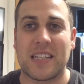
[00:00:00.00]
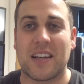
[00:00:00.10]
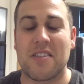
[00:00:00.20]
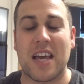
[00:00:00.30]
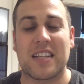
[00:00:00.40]

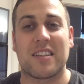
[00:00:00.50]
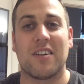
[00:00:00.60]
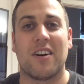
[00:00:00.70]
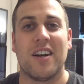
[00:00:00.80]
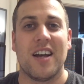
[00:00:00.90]
So thanks a
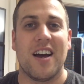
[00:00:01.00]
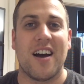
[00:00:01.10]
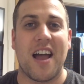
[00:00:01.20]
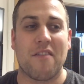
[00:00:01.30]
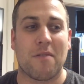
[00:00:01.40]
lot,
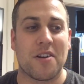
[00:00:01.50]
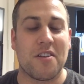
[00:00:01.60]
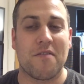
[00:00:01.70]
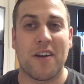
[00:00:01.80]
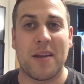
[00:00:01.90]
everyone.
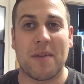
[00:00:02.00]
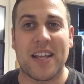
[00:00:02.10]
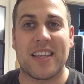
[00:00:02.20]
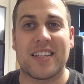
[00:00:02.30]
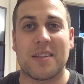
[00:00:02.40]
You've really
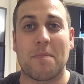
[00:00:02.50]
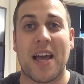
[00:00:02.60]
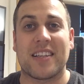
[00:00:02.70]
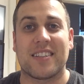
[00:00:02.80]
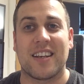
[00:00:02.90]
made this the
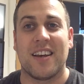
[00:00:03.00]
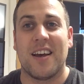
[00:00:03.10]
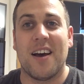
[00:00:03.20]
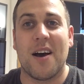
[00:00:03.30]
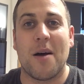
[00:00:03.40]
best
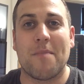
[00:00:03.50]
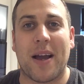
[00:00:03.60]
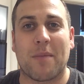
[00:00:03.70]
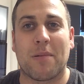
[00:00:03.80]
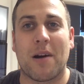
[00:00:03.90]

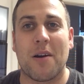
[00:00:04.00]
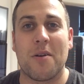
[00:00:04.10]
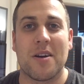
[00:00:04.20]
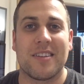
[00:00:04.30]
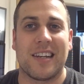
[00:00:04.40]
Mac
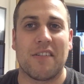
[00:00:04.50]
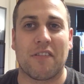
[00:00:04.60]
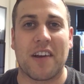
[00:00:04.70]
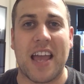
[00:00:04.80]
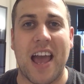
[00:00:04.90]
Pro
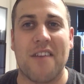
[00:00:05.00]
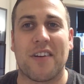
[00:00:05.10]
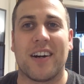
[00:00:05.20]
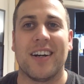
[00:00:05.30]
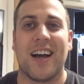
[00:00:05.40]
delivery
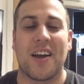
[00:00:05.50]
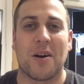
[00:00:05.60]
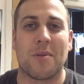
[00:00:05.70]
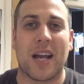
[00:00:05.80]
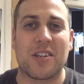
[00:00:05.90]
ever, and
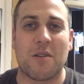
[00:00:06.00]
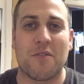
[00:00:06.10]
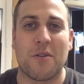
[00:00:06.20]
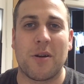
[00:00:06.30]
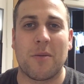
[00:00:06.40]
I will catch up
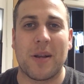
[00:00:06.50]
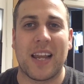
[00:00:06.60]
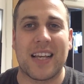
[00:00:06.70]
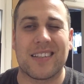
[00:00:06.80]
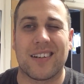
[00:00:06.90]
with you a little bit
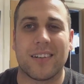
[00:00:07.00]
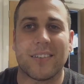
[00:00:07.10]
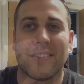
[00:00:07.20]
later.